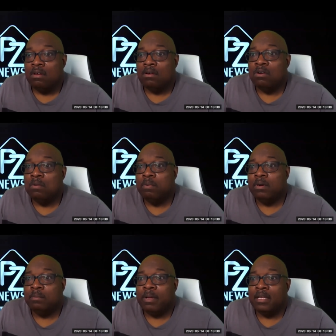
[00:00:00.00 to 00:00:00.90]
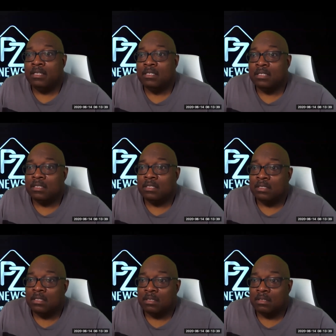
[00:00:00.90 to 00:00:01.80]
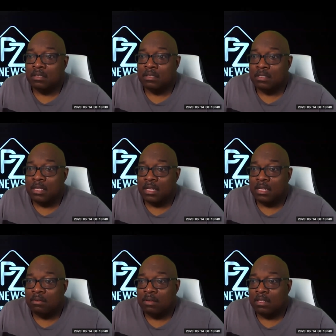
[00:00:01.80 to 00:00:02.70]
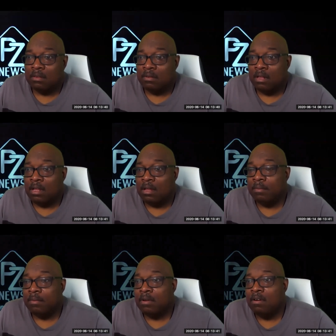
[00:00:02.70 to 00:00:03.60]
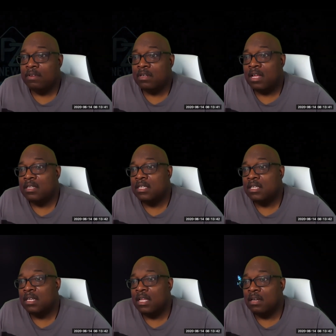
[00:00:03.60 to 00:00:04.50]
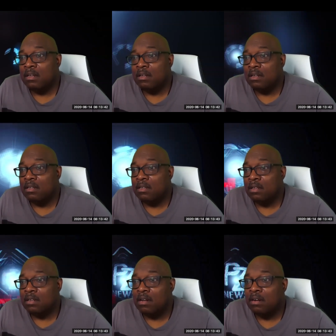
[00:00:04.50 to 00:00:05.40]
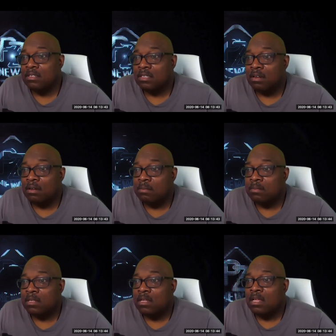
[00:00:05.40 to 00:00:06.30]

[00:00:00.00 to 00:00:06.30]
who put patients sick with uh, COVID 19 in, in nursing homes,